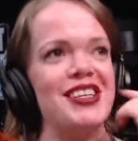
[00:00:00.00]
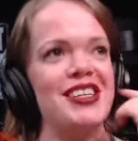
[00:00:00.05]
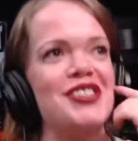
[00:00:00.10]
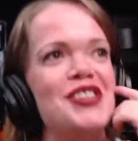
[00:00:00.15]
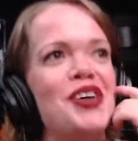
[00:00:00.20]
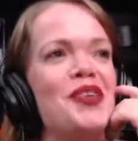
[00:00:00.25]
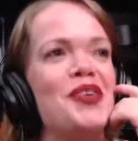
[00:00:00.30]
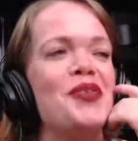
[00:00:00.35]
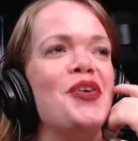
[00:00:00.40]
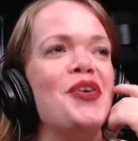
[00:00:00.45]

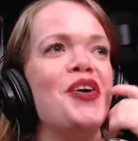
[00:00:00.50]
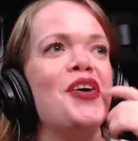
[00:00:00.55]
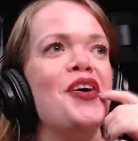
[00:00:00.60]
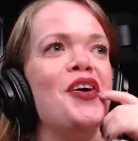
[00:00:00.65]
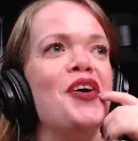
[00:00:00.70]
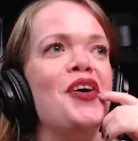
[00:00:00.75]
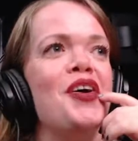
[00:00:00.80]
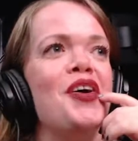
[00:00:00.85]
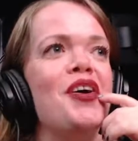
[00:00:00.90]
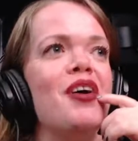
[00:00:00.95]
So
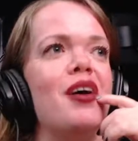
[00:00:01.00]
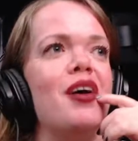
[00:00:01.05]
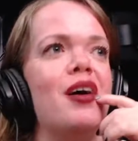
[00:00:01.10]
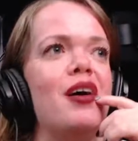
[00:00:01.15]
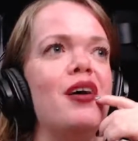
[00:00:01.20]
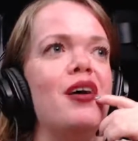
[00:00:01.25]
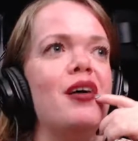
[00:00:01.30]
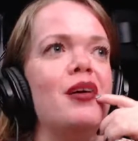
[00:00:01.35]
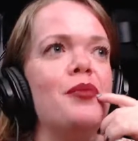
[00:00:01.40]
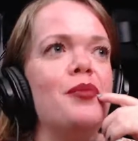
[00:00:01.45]

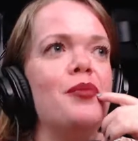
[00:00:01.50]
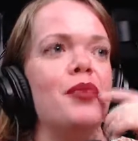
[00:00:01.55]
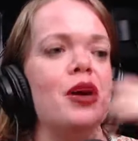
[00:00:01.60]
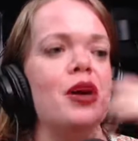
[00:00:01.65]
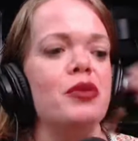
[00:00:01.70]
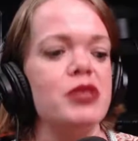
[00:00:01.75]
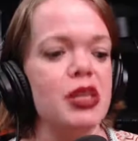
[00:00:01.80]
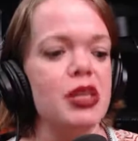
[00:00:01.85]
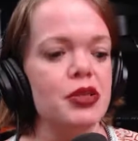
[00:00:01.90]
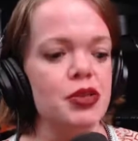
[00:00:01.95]
I
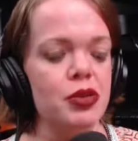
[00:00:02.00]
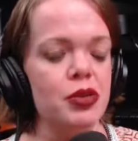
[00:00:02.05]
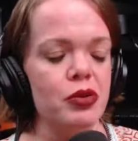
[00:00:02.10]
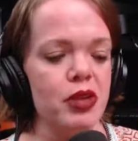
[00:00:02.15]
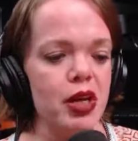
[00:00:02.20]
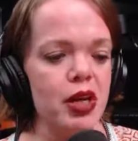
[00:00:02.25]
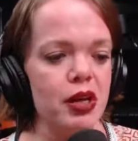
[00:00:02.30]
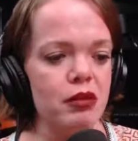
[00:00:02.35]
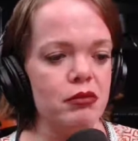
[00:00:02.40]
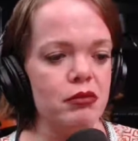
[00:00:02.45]
was at
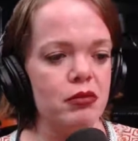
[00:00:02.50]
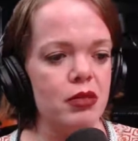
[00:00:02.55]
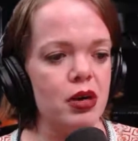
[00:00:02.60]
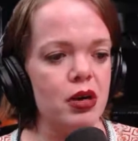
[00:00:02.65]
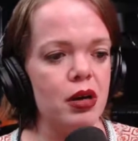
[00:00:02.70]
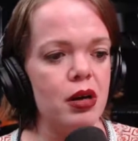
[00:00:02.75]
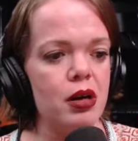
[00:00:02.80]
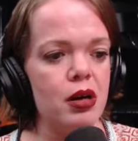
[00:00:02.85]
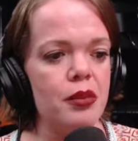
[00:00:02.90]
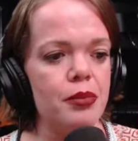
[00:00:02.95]
Tulane
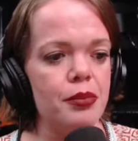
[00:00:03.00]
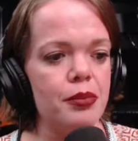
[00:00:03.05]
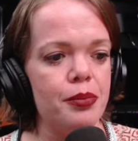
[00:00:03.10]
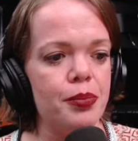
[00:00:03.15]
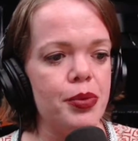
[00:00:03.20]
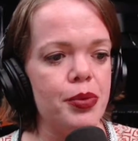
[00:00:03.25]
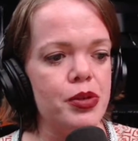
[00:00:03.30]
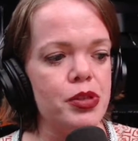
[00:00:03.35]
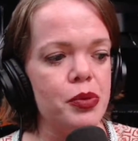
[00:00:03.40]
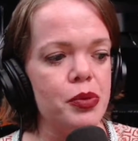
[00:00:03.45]

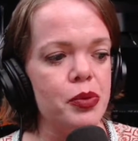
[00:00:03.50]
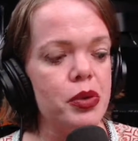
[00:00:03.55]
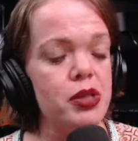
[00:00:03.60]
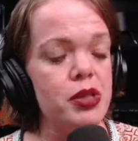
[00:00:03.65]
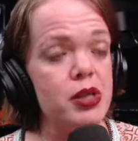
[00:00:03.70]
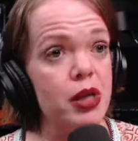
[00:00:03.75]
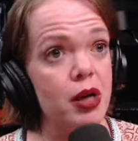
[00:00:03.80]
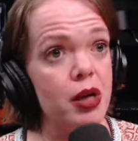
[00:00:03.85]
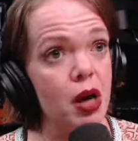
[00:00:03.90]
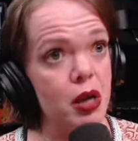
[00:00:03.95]
pursuing a
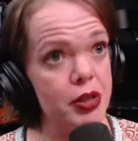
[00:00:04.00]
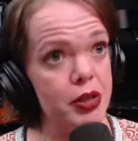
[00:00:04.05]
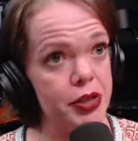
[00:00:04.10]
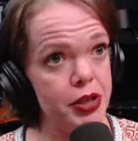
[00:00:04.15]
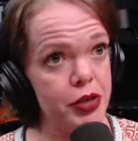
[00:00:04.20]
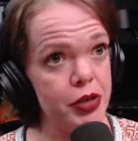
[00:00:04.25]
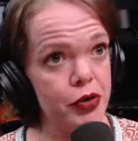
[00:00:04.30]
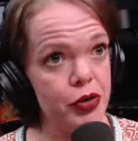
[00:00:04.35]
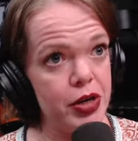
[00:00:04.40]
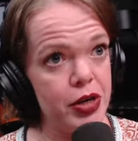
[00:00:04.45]
psychology
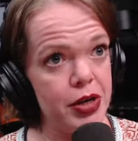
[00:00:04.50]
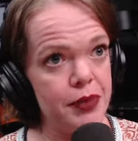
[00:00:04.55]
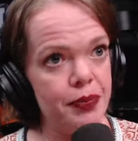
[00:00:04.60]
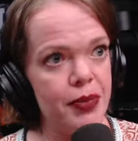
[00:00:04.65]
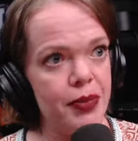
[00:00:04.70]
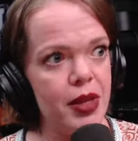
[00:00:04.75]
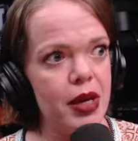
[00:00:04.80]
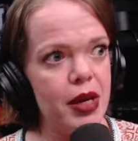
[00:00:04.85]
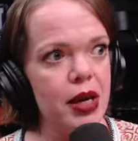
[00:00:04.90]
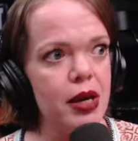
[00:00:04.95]
degree,
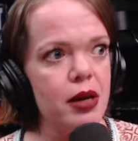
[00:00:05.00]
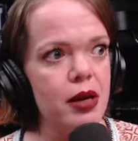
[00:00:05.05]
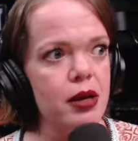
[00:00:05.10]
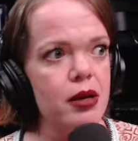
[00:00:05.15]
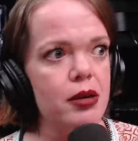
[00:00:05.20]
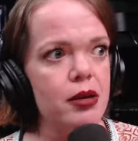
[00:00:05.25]
and